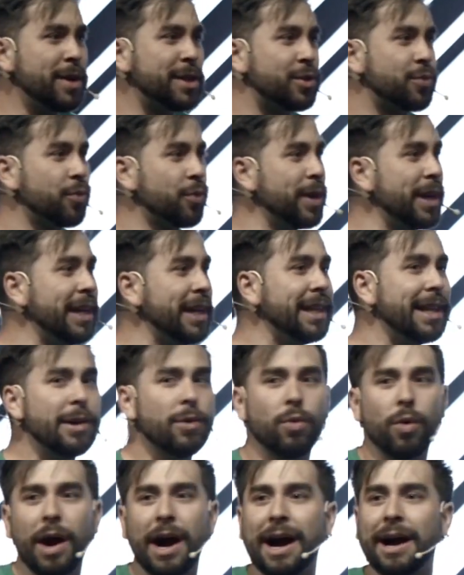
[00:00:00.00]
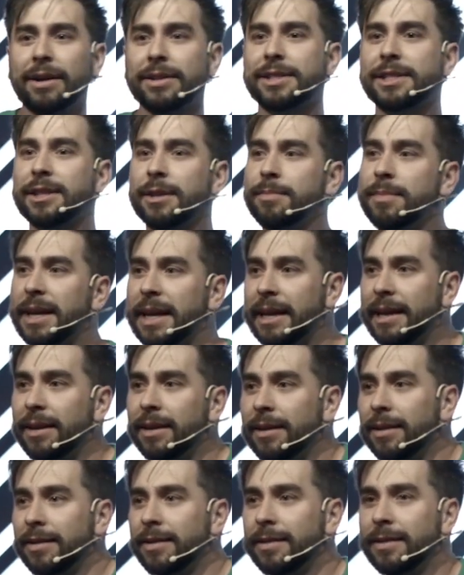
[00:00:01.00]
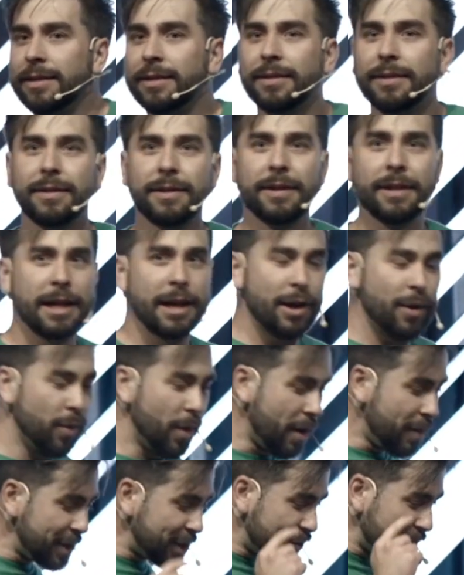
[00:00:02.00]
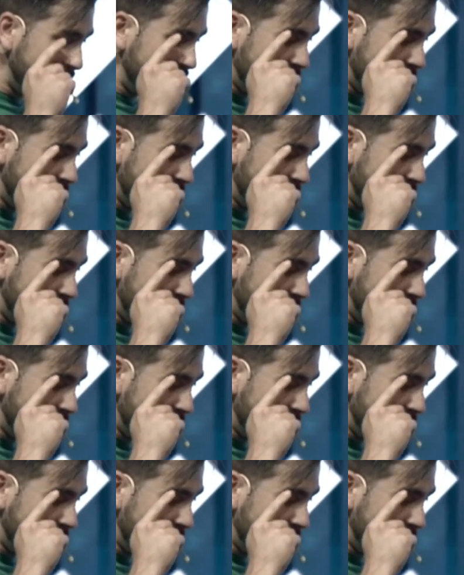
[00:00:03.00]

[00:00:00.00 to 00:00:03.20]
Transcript: was really wild to me was